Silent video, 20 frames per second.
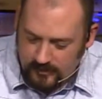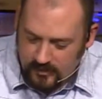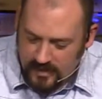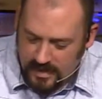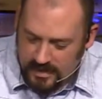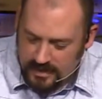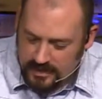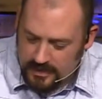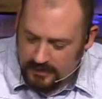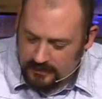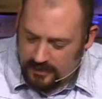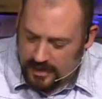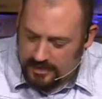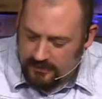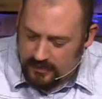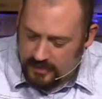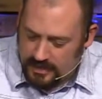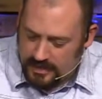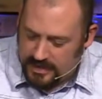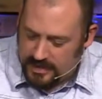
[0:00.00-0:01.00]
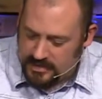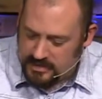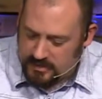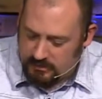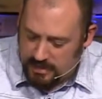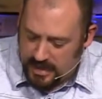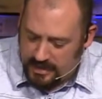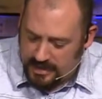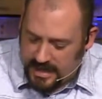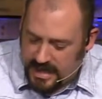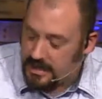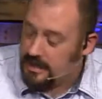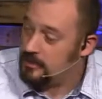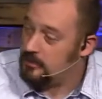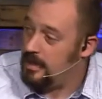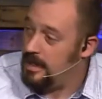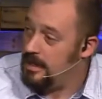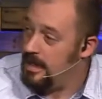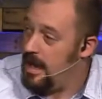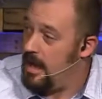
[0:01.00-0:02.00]
A lot of our kids are belly aching
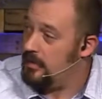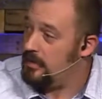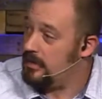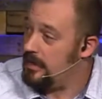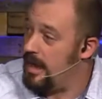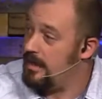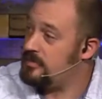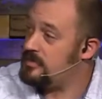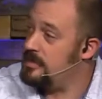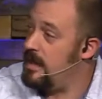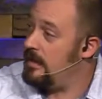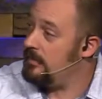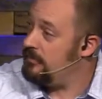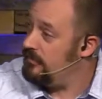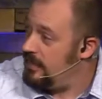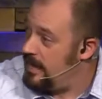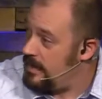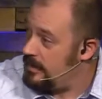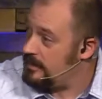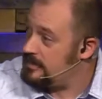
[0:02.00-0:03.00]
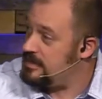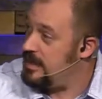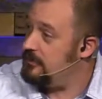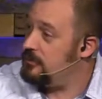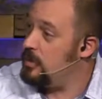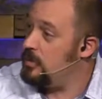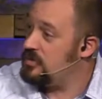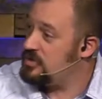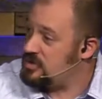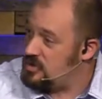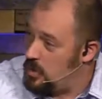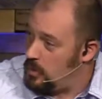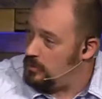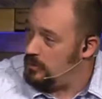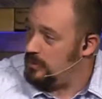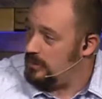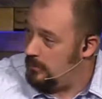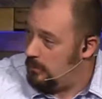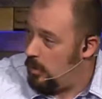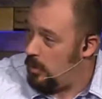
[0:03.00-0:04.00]
right now that life's not fair because they have to go to school
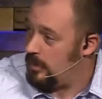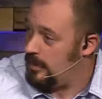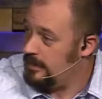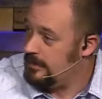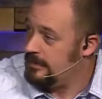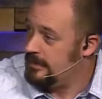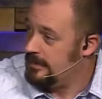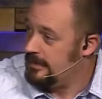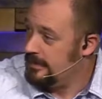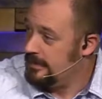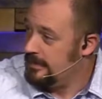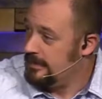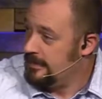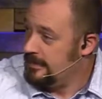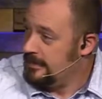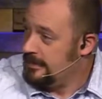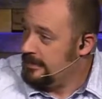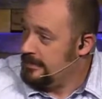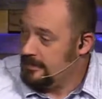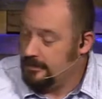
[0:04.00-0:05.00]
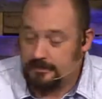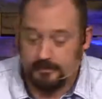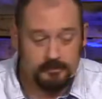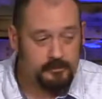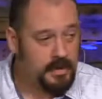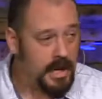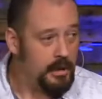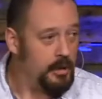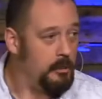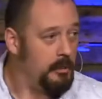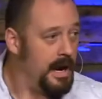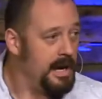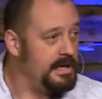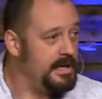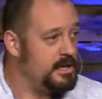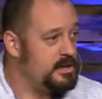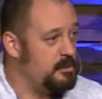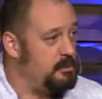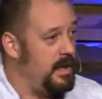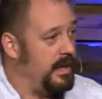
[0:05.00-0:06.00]
in the morning. I know my
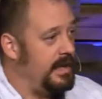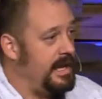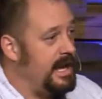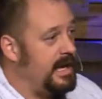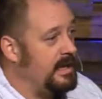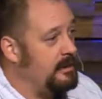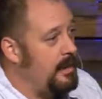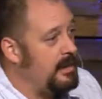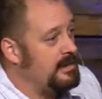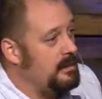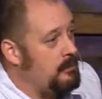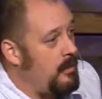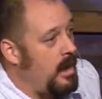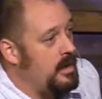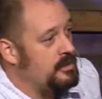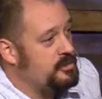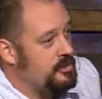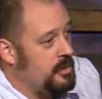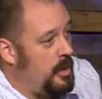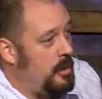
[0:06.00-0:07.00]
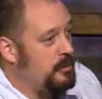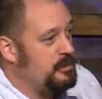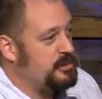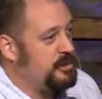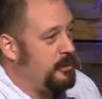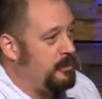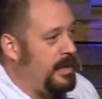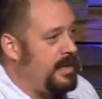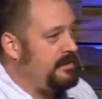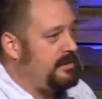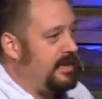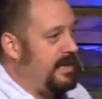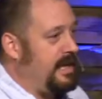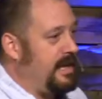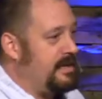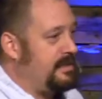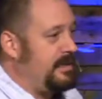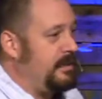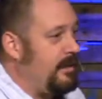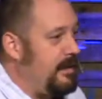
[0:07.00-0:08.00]
kids are belly aching about the Montrose and Olathe
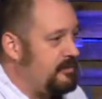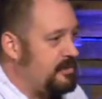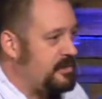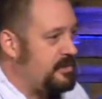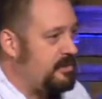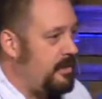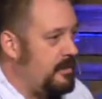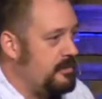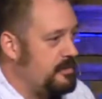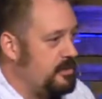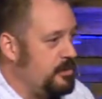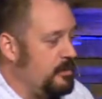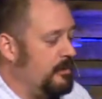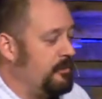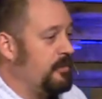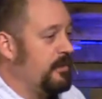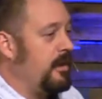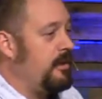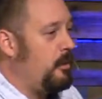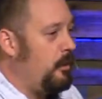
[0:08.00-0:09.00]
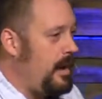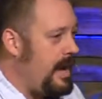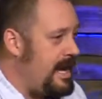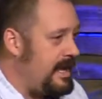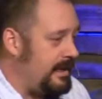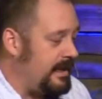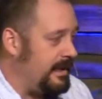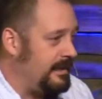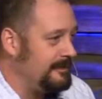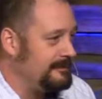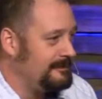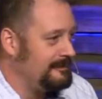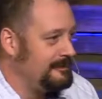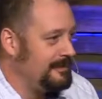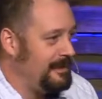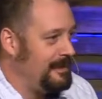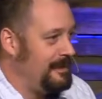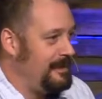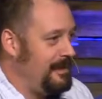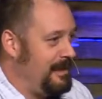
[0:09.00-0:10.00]
kids. They don't have to start school for another week.
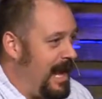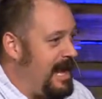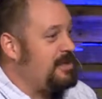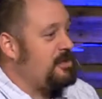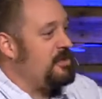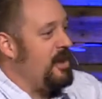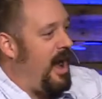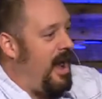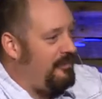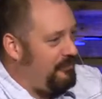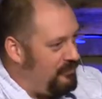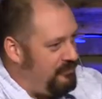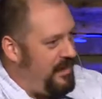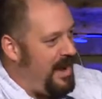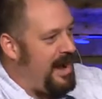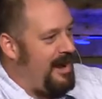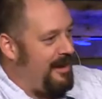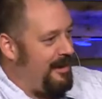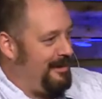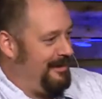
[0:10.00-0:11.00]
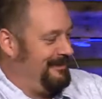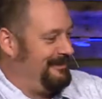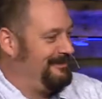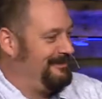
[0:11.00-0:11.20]
That's not fair.